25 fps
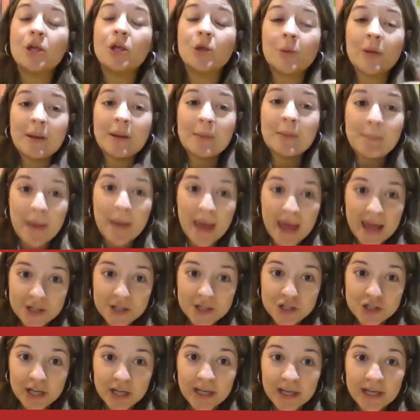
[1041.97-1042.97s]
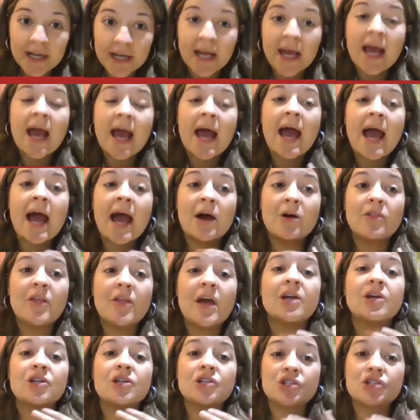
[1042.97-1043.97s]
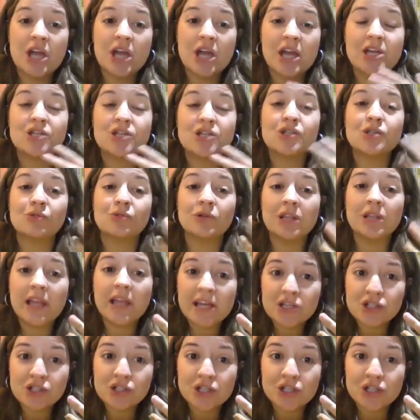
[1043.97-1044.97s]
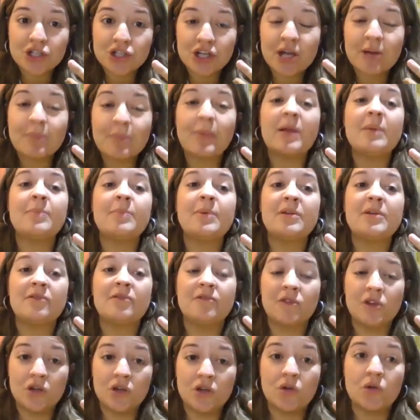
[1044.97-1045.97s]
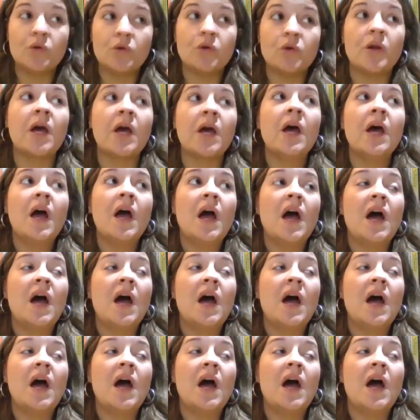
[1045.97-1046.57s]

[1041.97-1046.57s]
You can imagine how that could change the relationship and be viewed